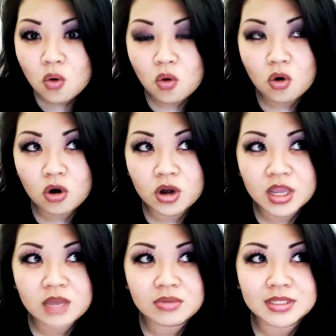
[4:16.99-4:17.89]
or
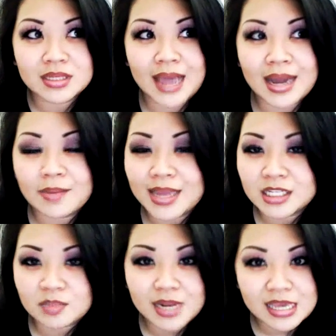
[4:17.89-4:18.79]
he was kind of
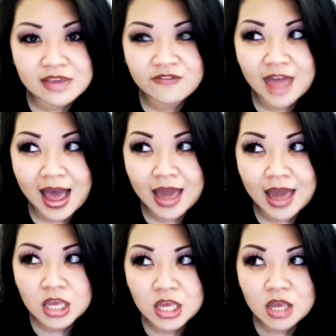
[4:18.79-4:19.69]
made to believe
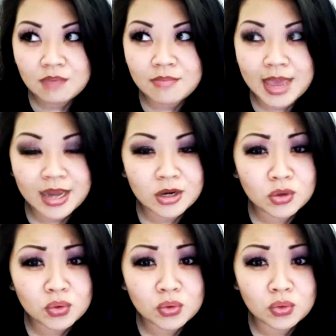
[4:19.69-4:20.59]
that men
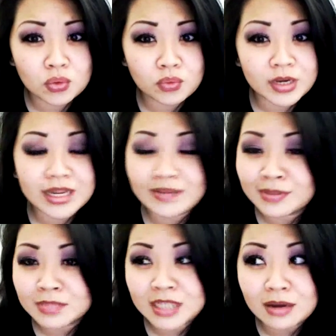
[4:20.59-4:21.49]
who relieve
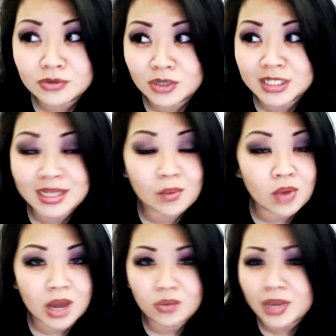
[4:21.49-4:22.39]
themselves were
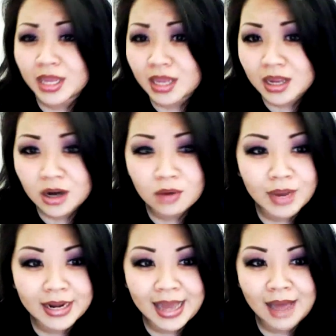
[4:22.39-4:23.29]
somewhat weak or
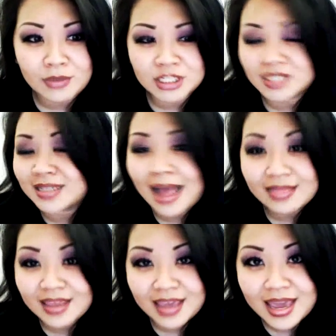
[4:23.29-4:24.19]
whatnot, which is
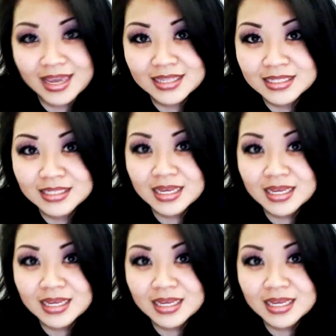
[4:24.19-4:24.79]
not the case.